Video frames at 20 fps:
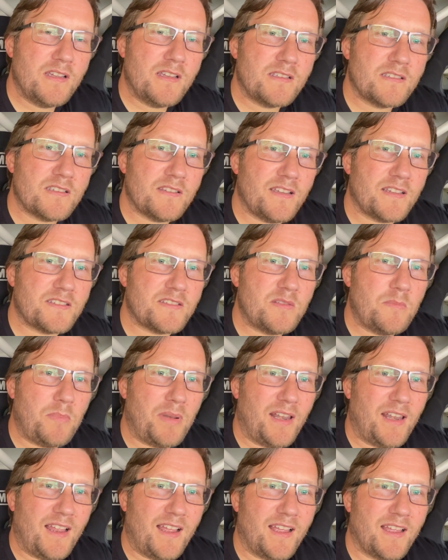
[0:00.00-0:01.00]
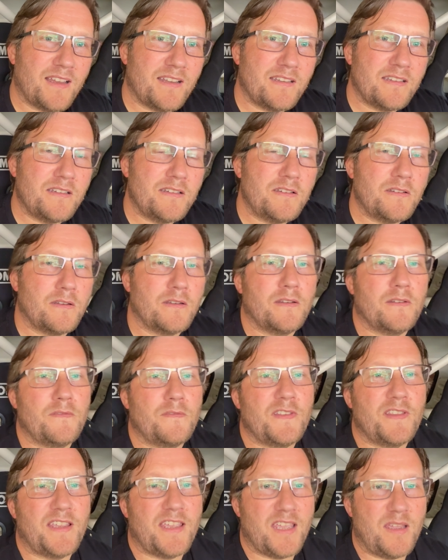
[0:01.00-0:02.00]
So that's the plan
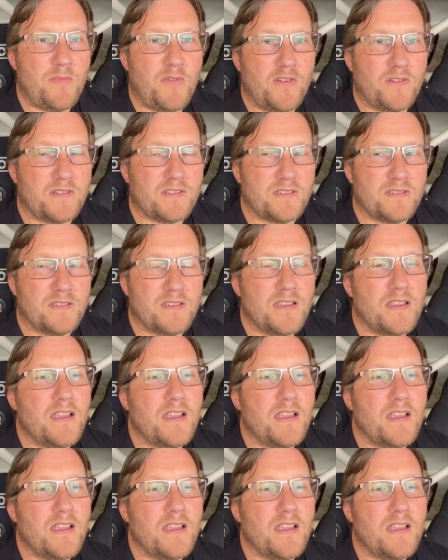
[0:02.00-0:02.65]
for the gearbox.